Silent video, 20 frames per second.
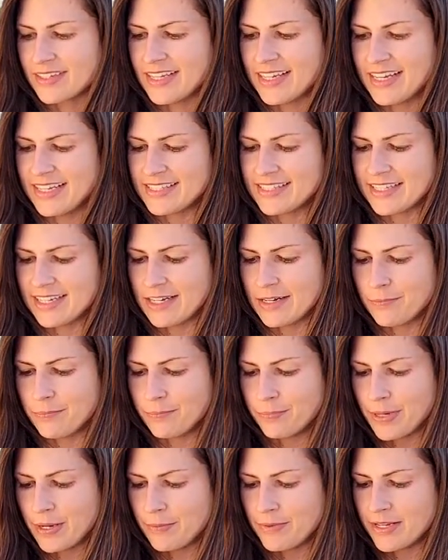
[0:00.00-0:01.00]
It's um,
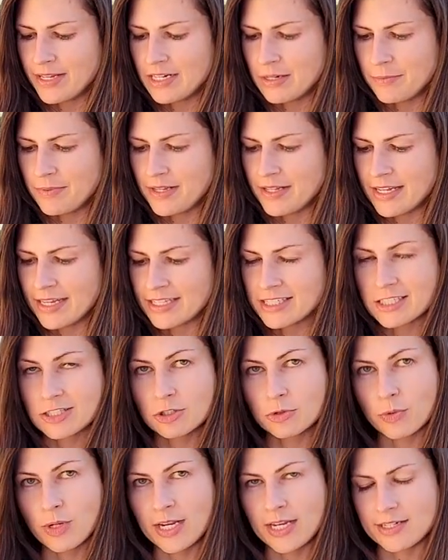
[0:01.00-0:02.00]
probably going to be like
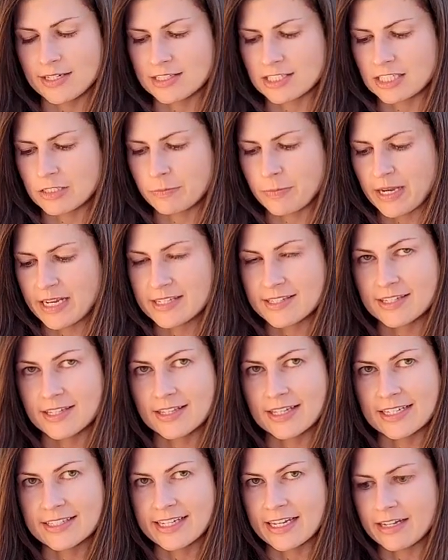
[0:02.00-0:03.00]
sweet and spicy.
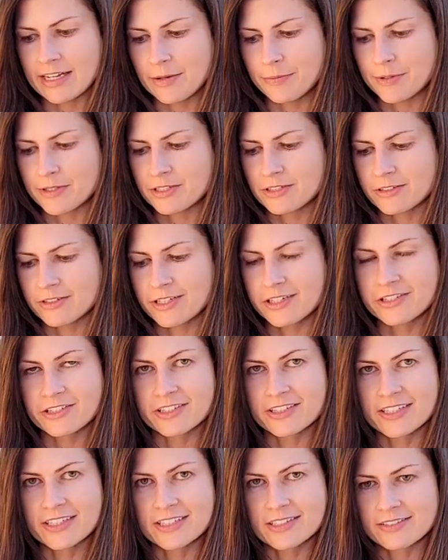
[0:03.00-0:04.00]
That's how Al Pastor
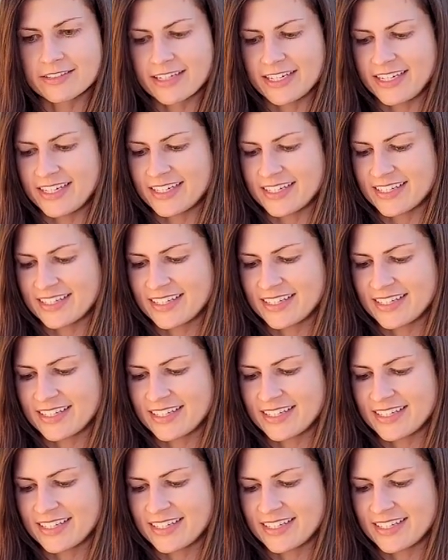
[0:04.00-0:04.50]
usually is, right?